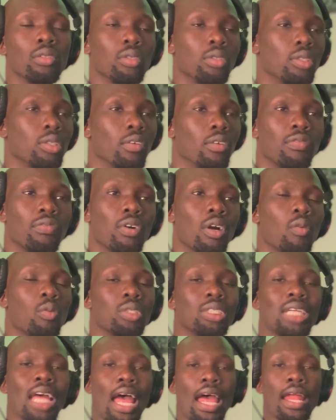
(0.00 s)
The fuck was
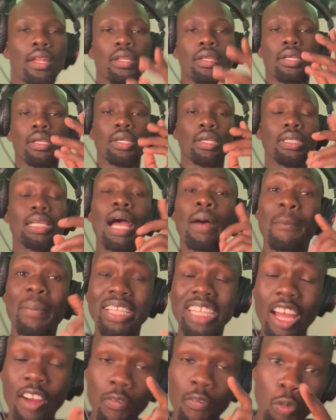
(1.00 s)
that? Yeah, but
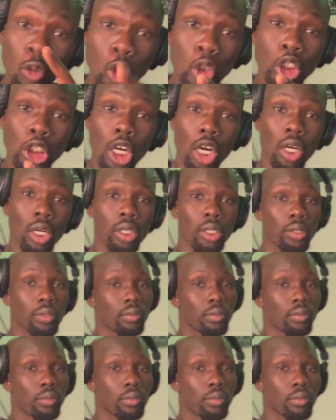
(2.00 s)
that first dunk?